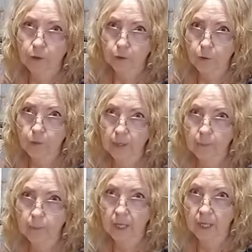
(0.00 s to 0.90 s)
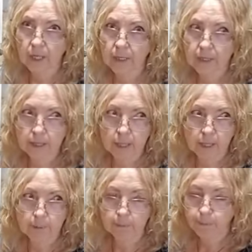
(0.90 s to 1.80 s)
You can buy it
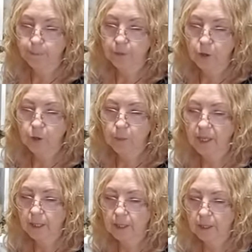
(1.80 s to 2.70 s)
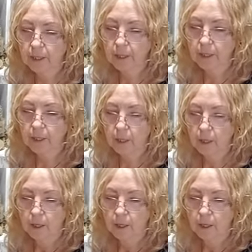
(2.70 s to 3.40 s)
in little